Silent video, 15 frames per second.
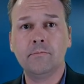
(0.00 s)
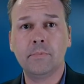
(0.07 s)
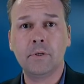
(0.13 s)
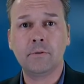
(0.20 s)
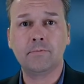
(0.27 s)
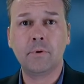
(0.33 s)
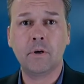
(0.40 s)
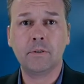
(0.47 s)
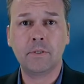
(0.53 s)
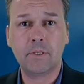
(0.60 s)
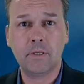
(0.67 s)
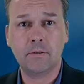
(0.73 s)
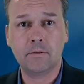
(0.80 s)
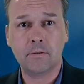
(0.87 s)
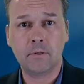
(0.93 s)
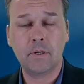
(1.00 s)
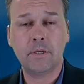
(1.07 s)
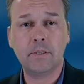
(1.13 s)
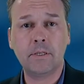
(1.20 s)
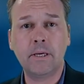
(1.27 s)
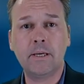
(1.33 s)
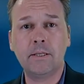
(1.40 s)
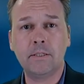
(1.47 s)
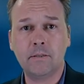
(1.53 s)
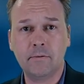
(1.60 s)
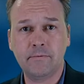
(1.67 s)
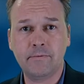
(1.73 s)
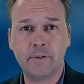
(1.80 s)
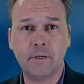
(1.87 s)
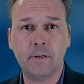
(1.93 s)
Pierce Brosnan, like the days
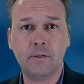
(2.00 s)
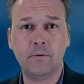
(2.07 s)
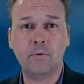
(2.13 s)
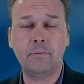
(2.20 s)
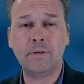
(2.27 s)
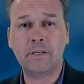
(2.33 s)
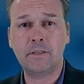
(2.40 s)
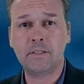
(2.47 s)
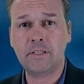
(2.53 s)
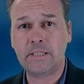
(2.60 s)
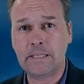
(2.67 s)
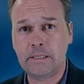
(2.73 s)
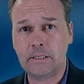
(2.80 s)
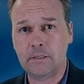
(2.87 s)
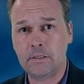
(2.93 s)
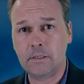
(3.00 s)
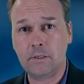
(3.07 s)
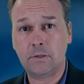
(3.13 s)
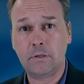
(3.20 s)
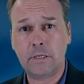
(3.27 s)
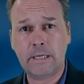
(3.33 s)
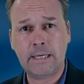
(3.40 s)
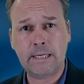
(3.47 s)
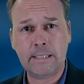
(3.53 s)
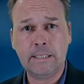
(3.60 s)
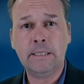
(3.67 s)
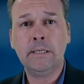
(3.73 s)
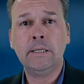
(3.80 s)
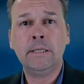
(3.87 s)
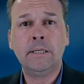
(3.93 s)
of Remington Steele. Laura, I
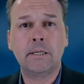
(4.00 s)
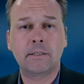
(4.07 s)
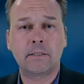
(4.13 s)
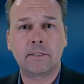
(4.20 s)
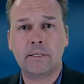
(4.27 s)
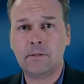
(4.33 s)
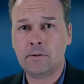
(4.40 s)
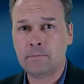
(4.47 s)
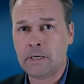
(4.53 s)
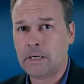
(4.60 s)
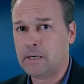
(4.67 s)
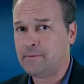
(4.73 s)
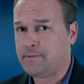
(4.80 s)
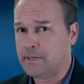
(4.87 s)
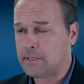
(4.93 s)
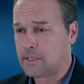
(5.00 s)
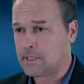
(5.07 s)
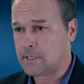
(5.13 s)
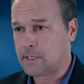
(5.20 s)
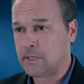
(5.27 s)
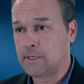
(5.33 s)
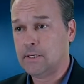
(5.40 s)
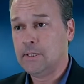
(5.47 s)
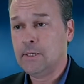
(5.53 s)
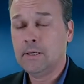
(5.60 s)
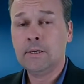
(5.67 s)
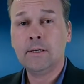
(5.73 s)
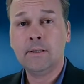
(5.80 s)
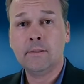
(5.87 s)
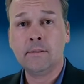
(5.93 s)
have to see you in my office.
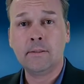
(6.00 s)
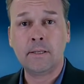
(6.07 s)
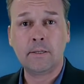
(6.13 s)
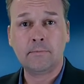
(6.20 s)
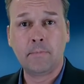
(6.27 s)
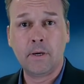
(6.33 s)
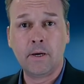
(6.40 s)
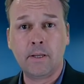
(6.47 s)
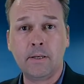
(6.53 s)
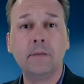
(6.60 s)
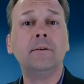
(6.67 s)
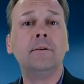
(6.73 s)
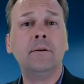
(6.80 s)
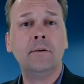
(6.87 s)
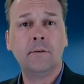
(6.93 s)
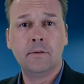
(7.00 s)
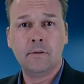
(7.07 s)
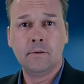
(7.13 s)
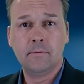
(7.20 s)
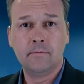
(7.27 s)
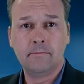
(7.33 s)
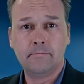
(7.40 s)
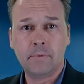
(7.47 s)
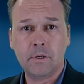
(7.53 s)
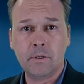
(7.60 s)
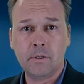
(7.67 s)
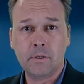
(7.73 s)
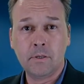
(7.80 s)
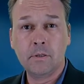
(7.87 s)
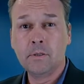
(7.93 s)
Then it's Bond.
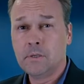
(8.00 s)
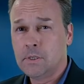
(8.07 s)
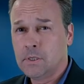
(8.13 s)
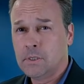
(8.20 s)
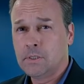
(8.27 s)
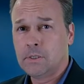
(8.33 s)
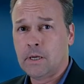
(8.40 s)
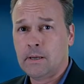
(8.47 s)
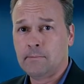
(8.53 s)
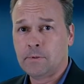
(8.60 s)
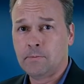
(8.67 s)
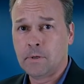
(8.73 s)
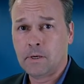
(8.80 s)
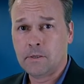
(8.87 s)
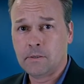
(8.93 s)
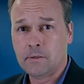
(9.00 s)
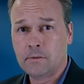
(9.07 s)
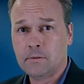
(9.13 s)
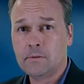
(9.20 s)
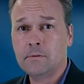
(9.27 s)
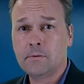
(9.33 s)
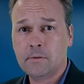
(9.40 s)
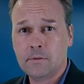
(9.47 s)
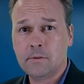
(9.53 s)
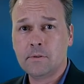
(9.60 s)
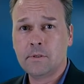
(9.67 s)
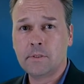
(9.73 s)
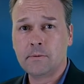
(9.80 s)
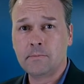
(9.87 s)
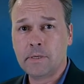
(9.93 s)
Bond, James Bond,
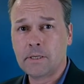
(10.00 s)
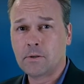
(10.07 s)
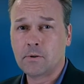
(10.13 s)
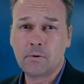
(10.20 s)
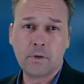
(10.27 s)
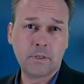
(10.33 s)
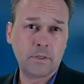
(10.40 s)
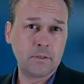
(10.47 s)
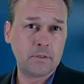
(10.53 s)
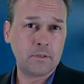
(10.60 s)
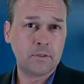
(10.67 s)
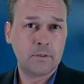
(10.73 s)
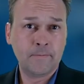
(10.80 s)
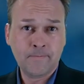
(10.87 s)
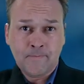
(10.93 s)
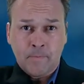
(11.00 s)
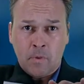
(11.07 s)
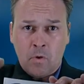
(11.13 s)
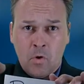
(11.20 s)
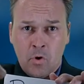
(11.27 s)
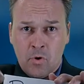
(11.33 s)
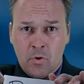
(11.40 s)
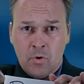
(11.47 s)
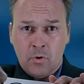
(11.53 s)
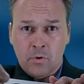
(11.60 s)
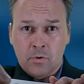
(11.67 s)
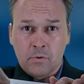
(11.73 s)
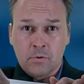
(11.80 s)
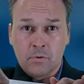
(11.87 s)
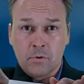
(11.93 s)
nice to make your acquaintance.
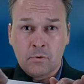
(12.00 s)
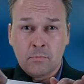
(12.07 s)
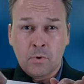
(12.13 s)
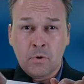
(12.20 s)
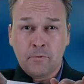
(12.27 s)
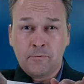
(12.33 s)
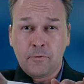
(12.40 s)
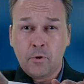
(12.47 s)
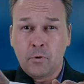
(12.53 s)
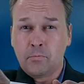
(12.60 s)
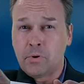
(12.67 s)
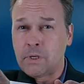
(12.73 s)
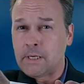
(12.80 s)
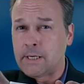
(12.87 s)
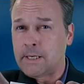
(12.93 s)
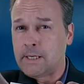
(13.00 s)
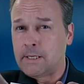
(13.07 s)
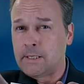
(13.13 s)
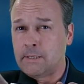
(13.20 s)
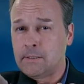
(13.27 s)
No more foreplay.